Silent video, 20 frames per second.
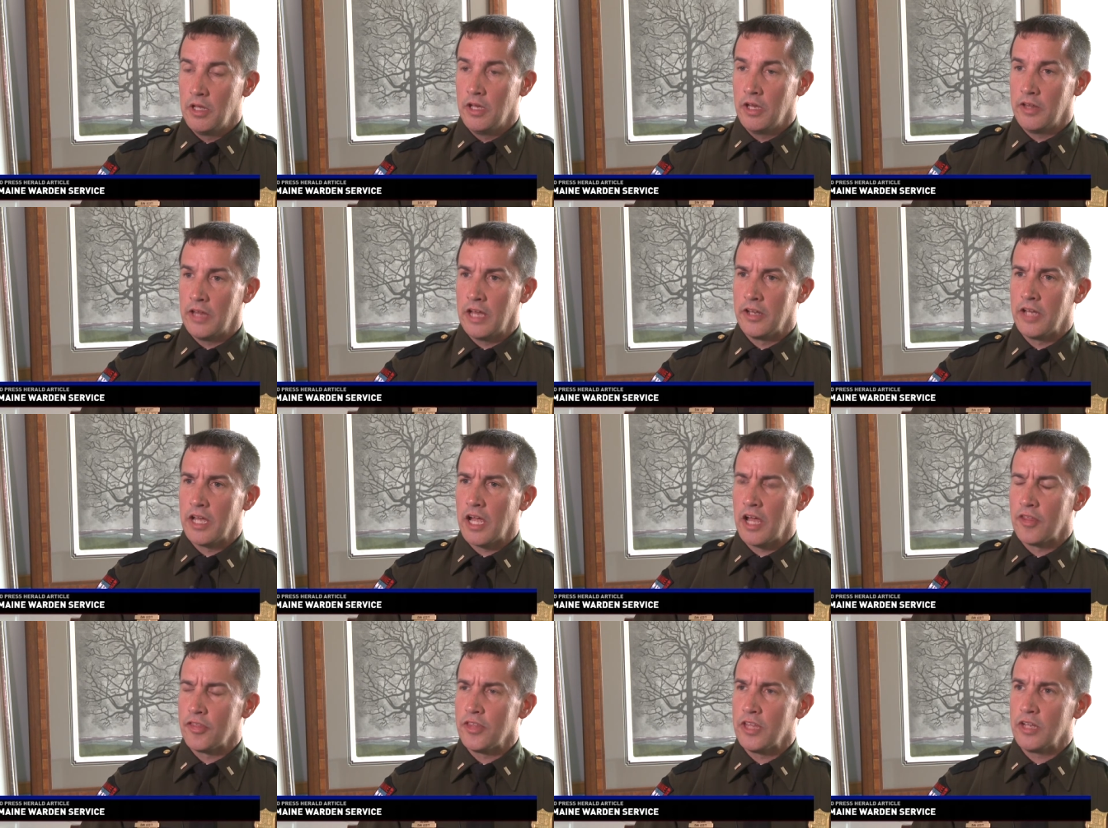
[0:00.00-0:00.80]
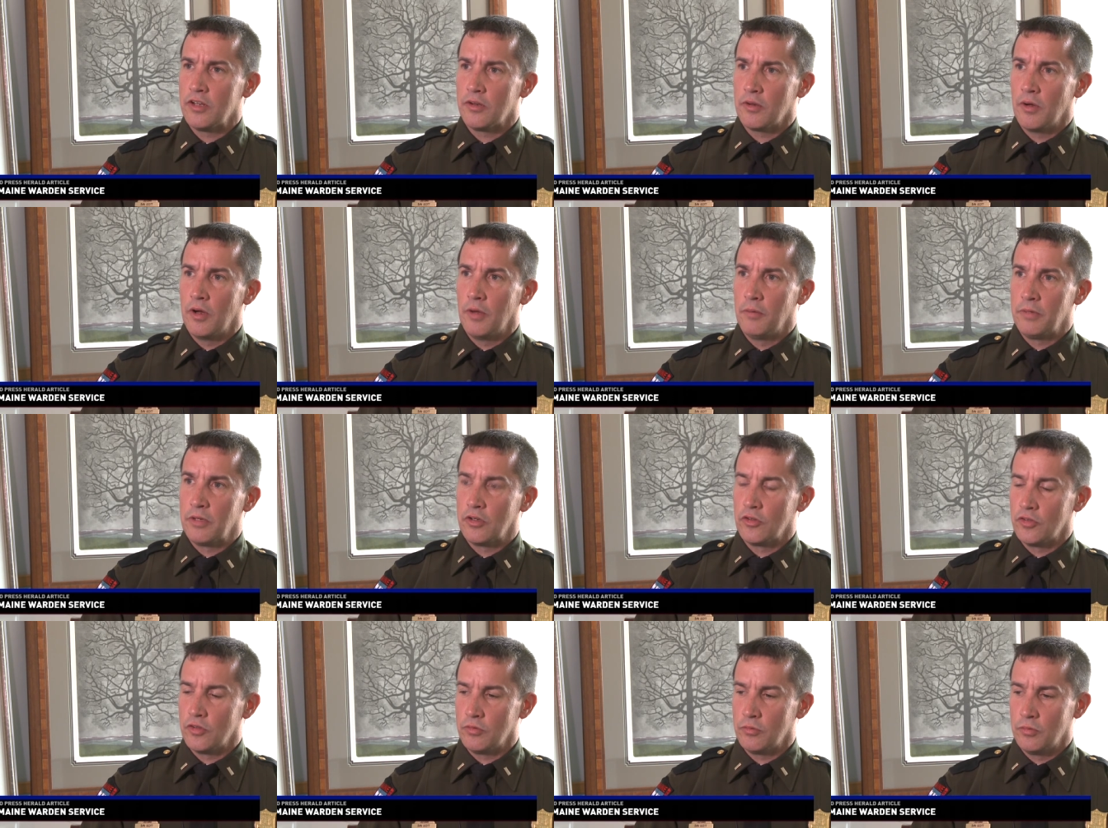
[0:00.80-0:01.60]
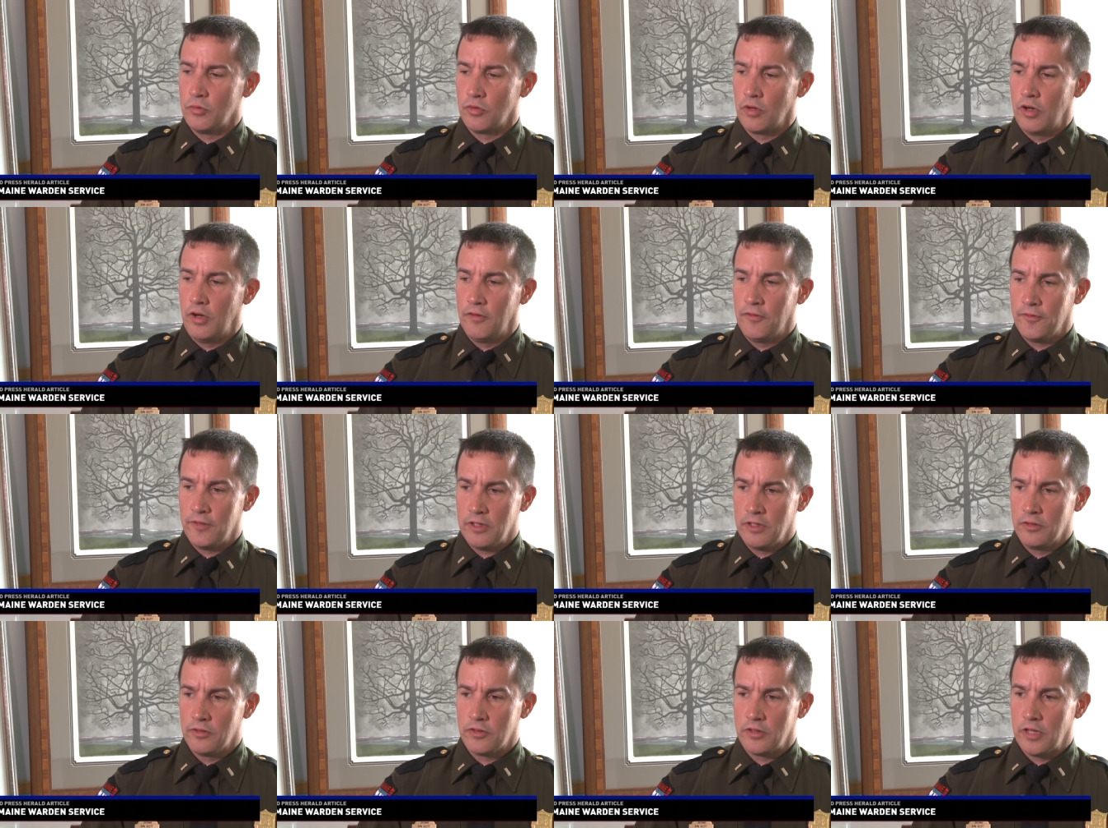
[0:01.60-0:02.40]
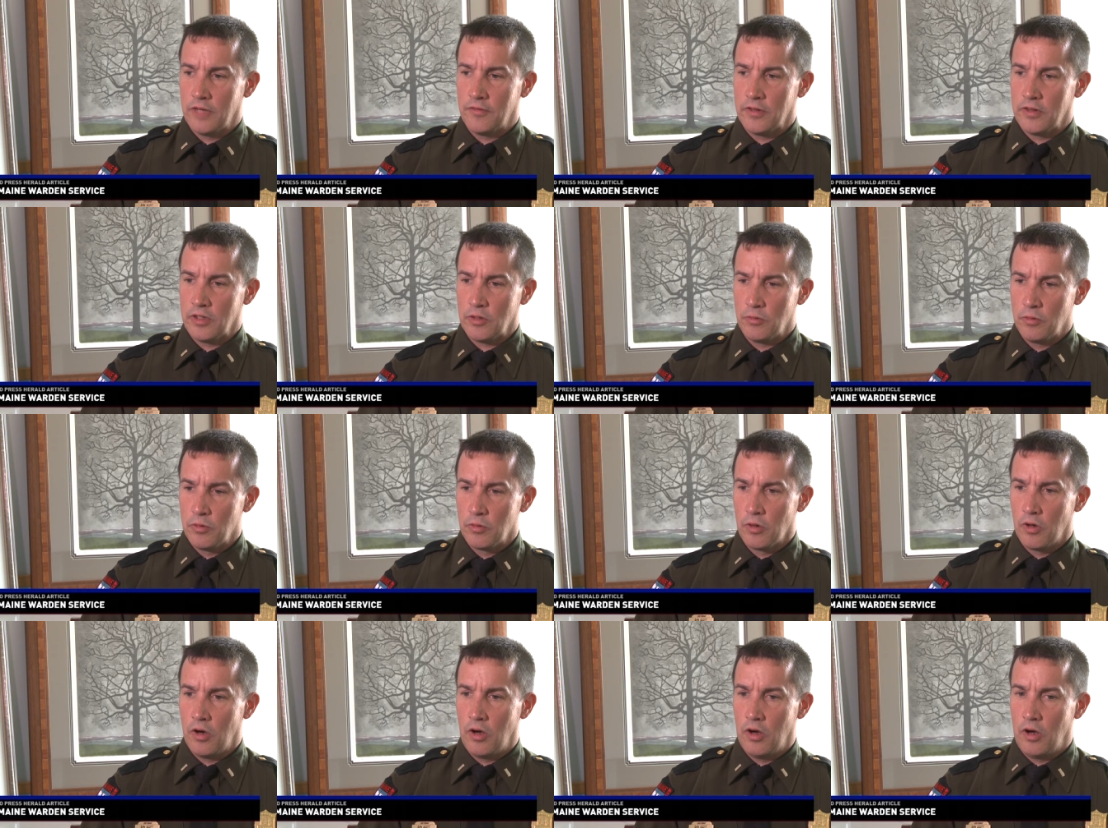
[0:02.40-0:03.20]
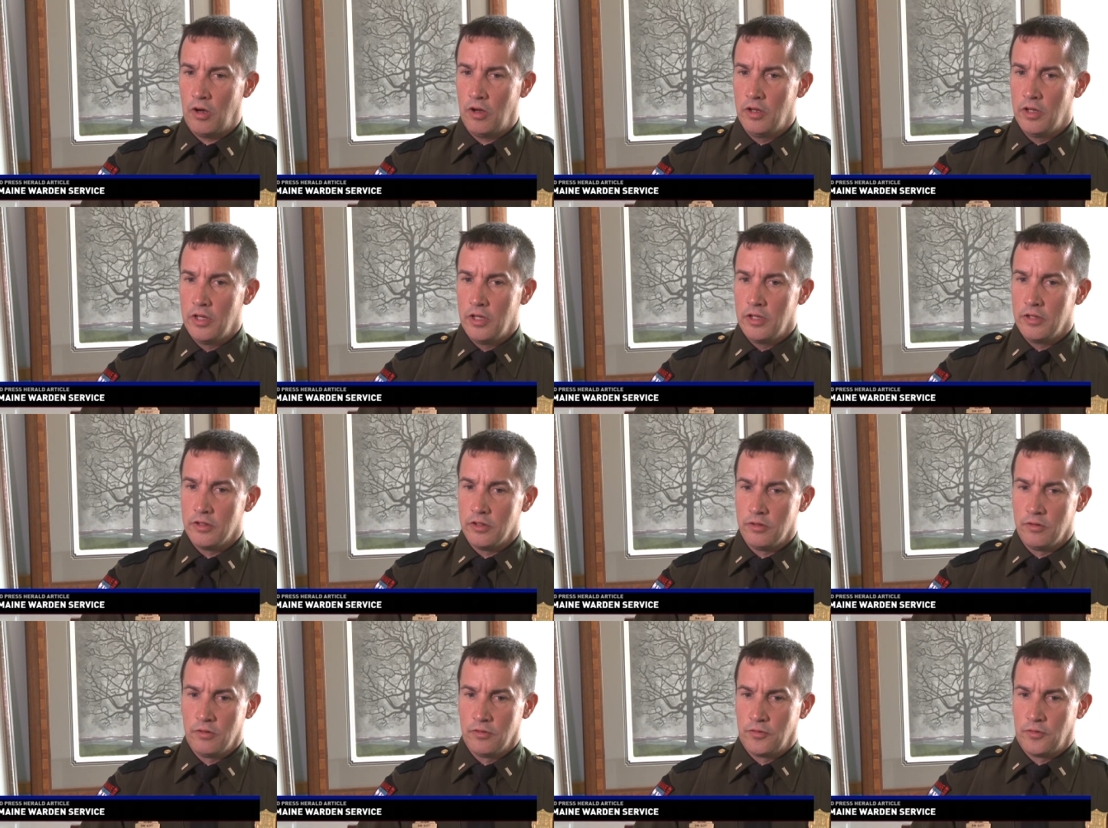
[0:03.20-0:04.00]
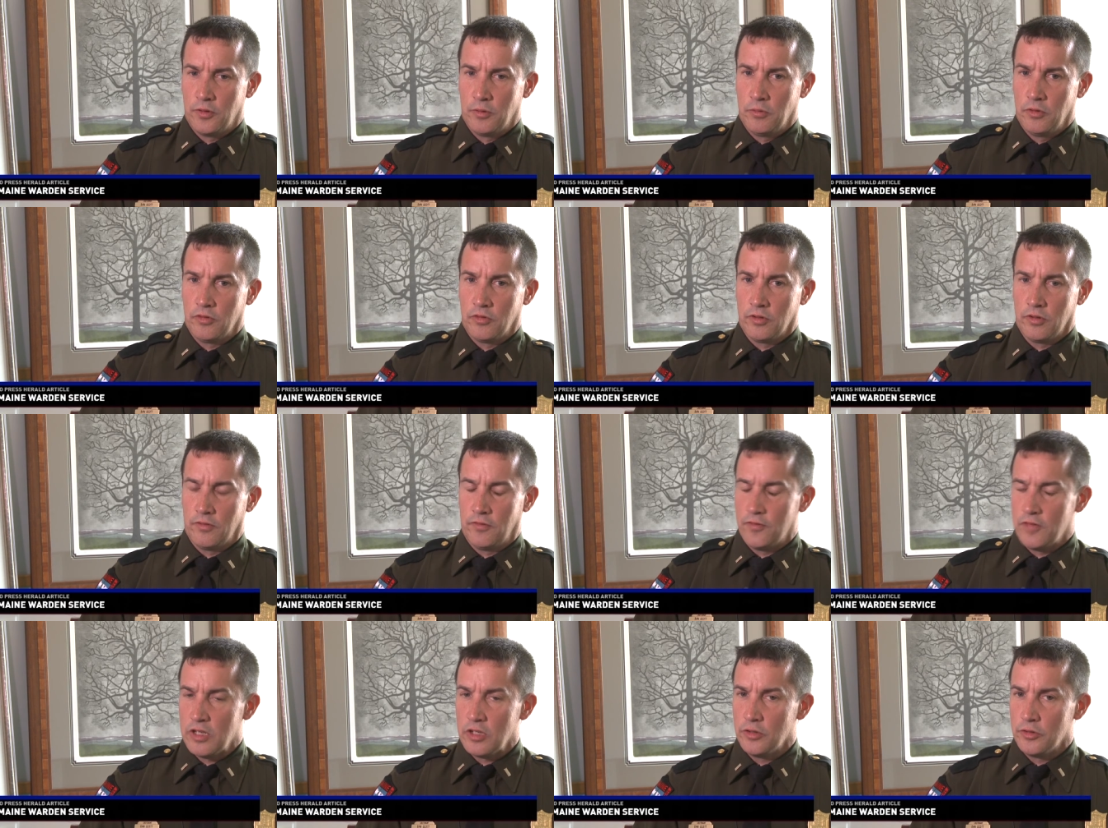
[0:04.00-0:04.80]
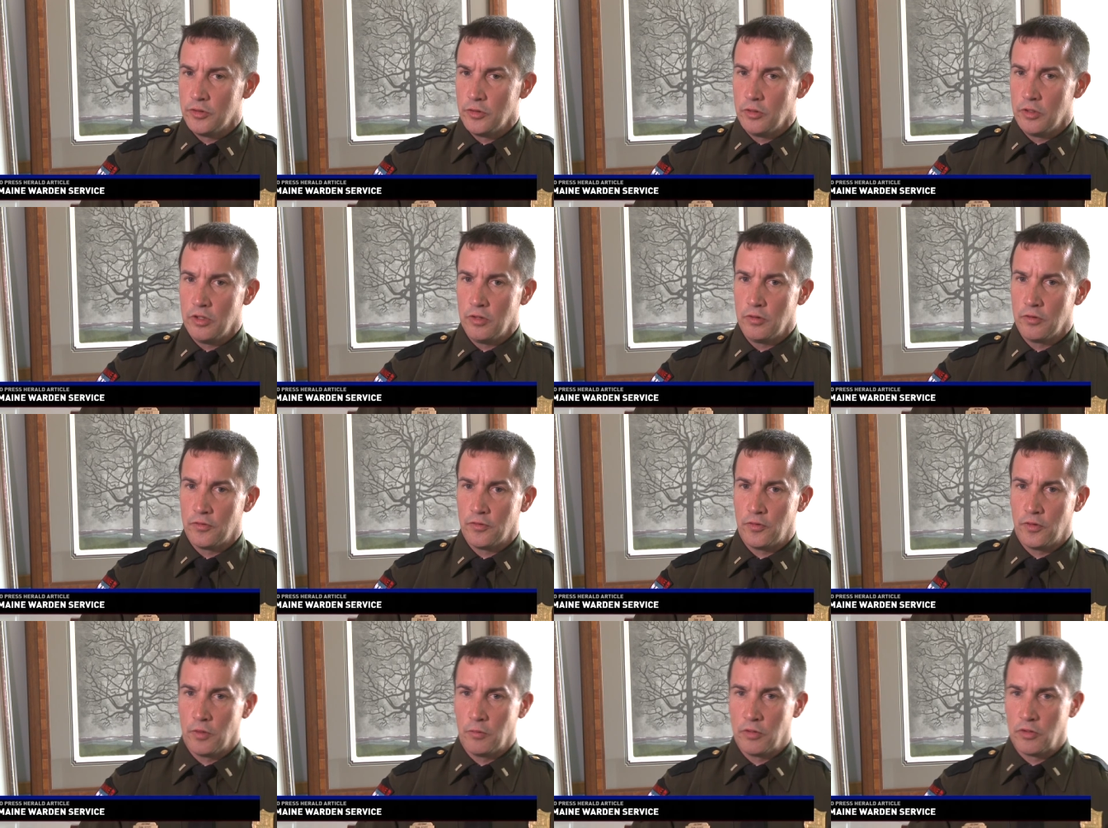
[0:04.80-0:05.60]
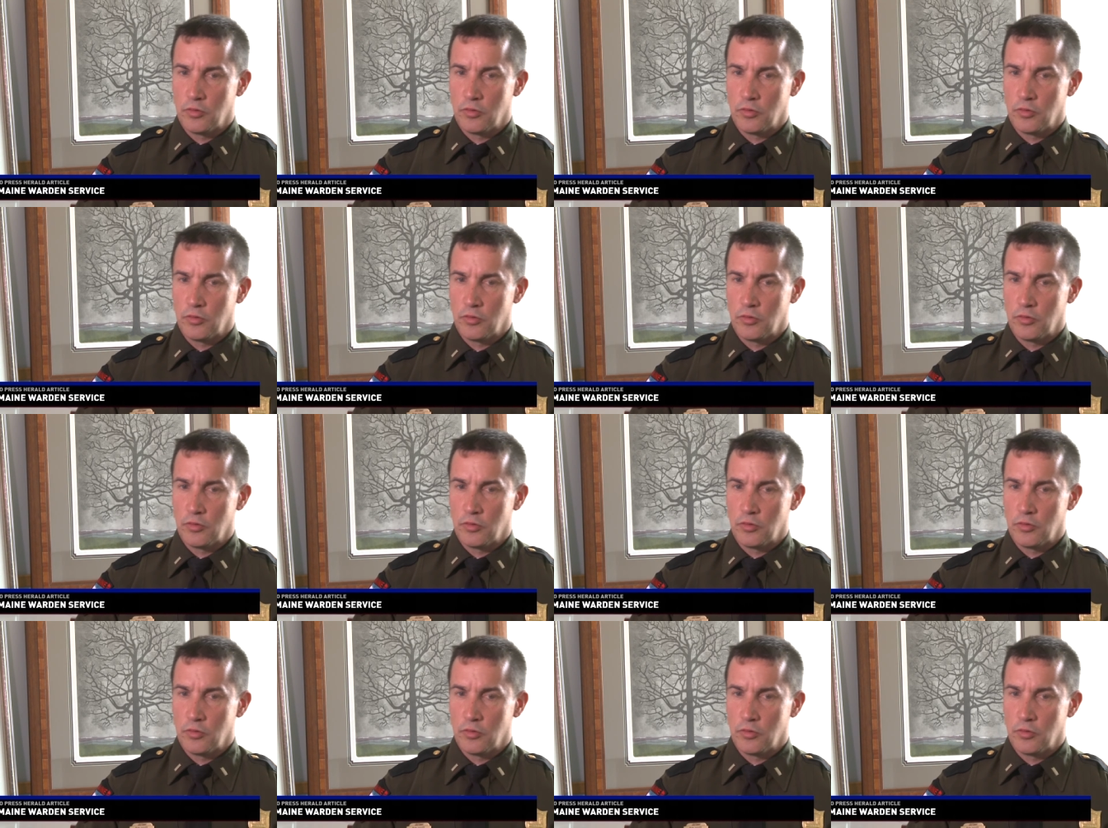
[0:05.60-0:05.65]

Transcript: That night, I think um, because it was all field stuff, I think we were all the uniform was a field duty uniform, sure.